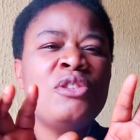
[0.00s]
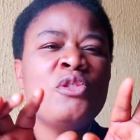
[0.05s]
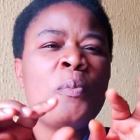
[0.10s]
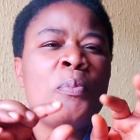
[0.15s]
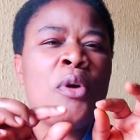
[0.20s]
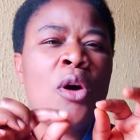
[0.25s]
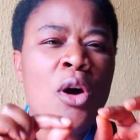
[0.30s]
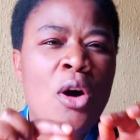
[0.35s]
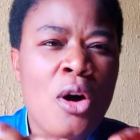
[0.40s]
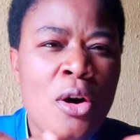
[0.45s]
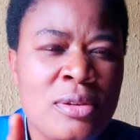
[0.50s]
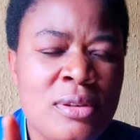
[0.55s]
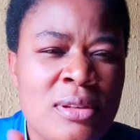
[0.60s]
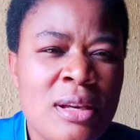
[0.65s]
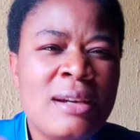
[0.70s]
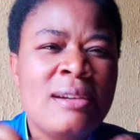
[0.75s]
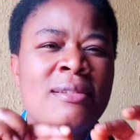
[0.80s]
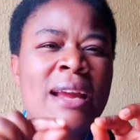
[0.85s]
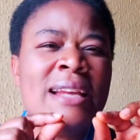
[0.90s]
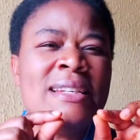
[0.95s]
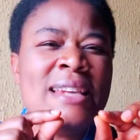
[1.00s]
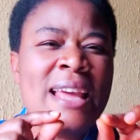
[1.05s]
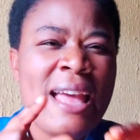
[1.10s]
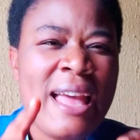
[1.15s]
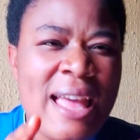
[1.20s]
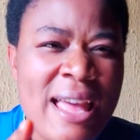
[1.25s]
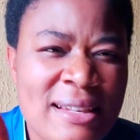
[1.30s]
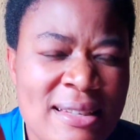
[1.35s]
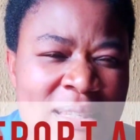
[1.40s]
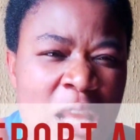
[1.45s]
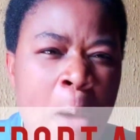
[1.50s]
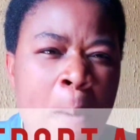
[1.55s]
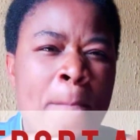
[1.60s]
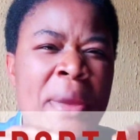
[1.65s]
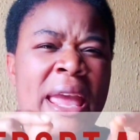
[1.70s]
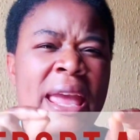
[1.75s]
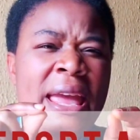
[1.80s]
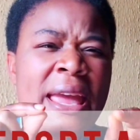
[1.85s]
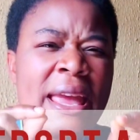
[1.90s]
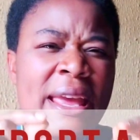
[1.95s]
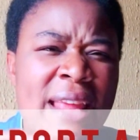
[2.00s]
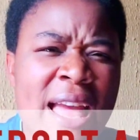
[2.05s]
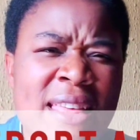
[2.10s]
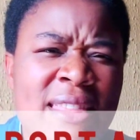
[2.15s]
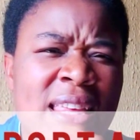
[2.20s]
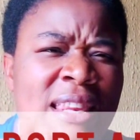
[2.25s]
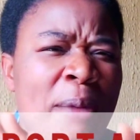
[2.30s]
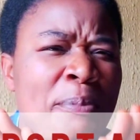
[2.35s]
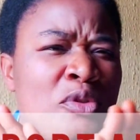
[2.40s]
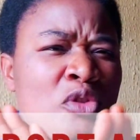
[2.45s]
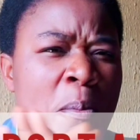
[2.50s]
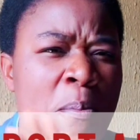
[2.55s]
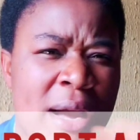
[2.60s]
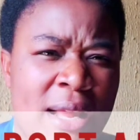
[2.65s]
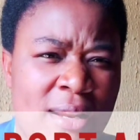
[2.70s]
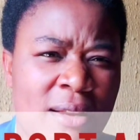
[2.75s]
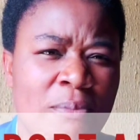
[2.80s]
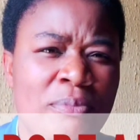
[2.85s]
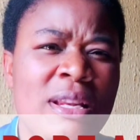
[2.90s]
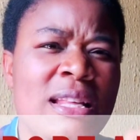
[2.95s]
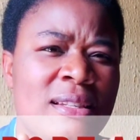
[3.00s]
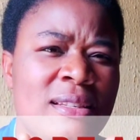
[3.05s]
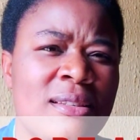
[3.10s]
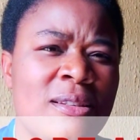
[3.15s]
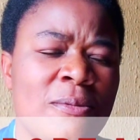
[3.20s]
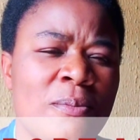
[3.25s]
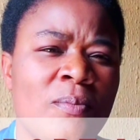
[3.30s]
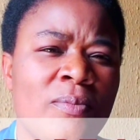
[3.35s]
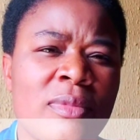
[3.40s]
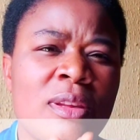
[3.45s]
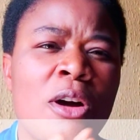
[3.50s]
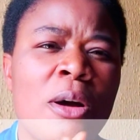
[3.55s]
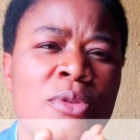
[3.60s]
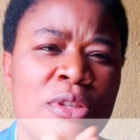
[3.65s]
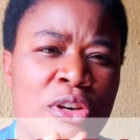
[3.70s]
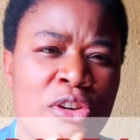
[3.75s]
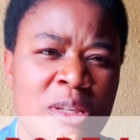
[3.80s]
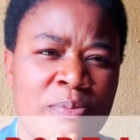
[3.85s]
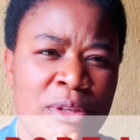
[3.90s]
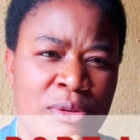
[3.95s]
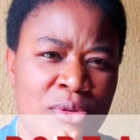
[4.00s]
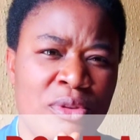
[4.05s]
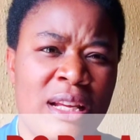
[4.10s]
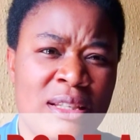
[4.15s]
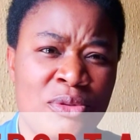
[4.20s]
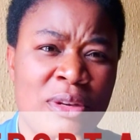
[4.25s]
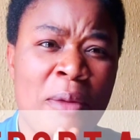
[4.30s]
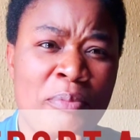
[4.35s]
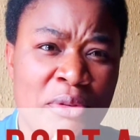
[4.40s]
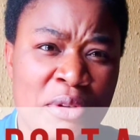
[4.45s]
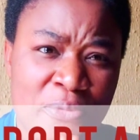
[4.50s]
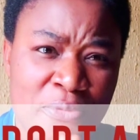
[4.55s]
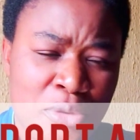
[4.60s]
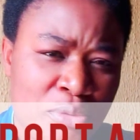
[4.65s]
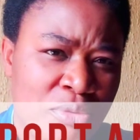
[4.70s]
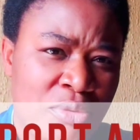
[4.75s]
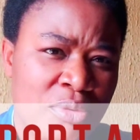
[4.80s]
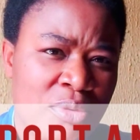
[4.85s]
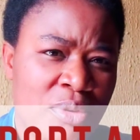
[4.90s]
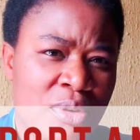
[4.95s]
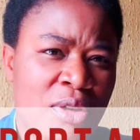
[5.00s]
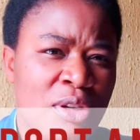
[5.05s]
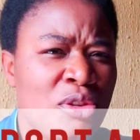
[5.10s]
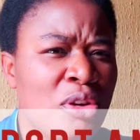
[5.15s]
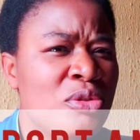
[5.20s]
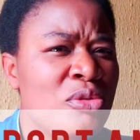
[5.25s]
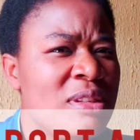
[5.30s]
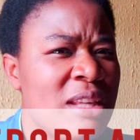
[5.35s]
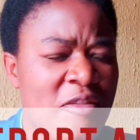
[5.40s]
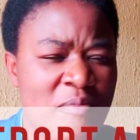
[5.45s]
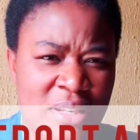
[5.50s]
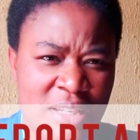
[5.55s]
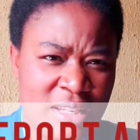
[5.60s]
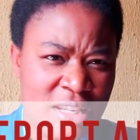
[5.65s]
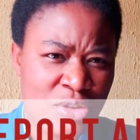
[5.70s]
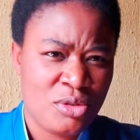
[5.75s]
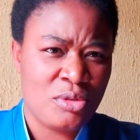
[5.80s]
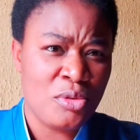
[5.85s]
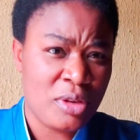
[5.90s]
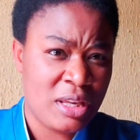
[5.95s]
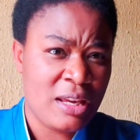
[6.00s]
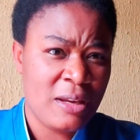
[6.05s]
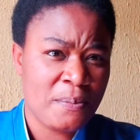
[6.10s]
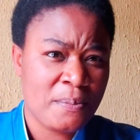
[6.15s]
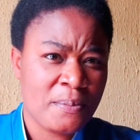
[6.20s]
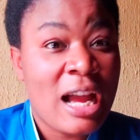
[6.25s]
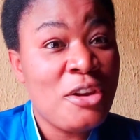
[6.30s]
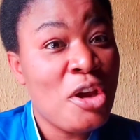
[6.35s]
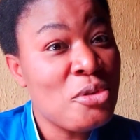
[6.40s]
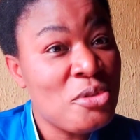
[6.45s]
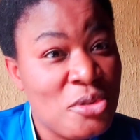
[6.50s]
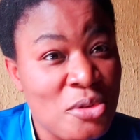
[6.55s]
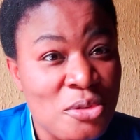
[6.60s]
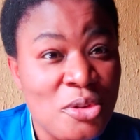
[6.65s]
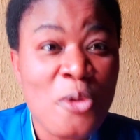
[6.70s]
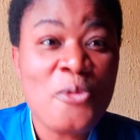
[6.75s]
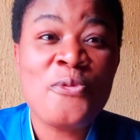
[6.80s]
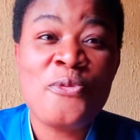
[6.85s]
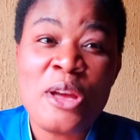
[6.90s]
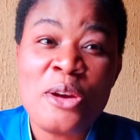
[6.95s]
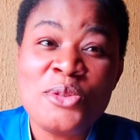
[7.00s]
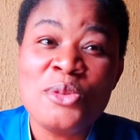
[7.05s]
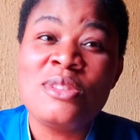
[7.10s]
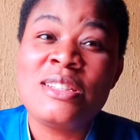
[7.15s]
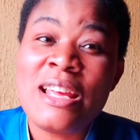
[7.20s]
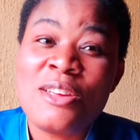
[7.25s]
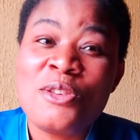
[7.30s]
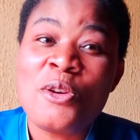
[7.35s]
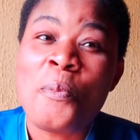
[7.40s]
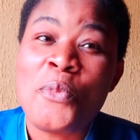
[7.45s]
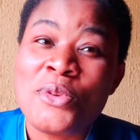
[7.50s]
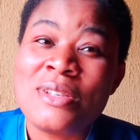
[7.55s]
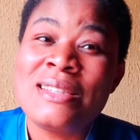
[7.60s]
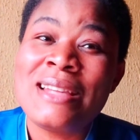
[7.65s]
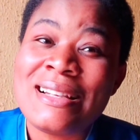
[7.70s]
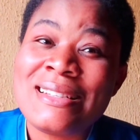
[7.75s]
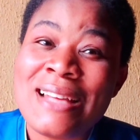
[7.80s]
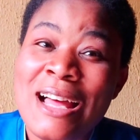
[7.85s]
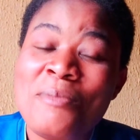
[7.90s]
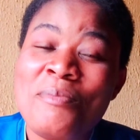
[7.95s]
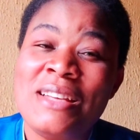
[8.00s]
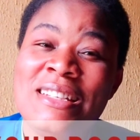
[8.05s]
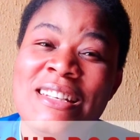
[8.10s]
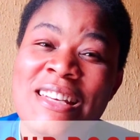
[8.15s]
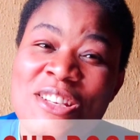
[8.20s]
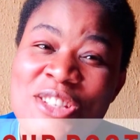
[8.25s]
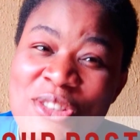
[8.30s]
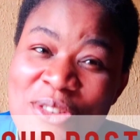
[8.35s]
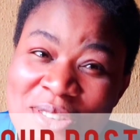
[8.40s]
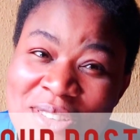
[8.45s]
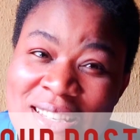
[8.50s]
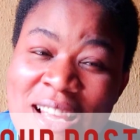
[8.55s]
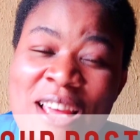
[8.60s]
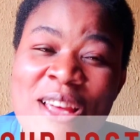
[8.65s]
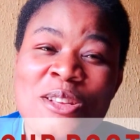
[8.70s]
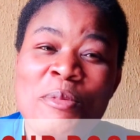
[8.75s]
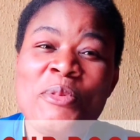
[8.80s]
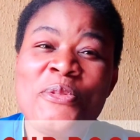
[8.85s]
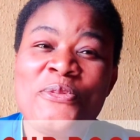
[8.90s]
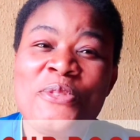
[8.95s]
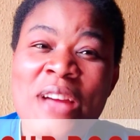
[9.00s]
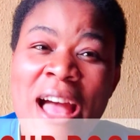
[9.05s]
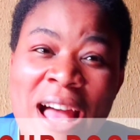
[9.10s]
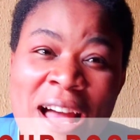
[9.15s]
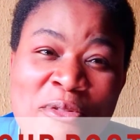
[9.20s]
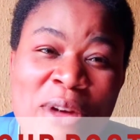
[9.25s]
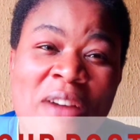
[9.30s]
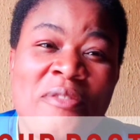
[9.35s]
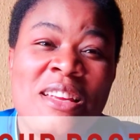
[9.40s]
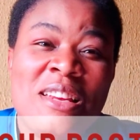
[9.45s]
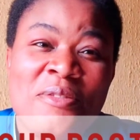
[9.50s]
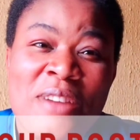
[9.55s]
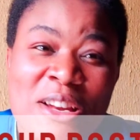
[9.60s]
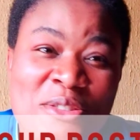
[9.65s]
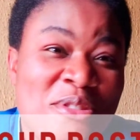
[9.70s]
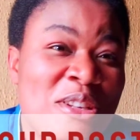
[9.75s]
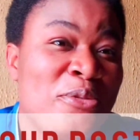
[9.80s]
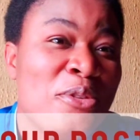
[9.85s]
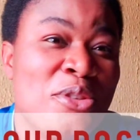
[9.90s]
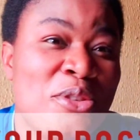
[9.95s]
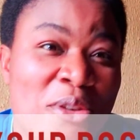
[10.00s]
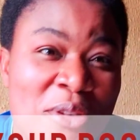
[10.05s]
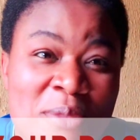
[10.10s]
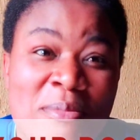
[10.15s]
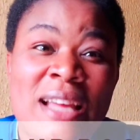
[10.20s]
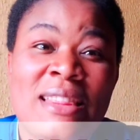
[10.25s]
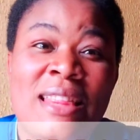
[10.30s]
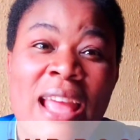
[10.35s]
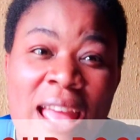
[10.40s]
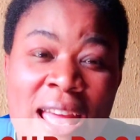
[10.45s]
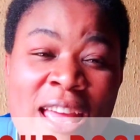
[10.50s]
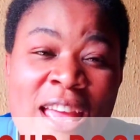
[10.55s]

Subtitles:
pulse, redness, pain, anything abnormal, please come to the hospital so that you can be reviewed. Don't do self-medication, okay? And also, don't fail to take your postnatal medications. Some people feel, I've delivered, no need for drugs. My dear,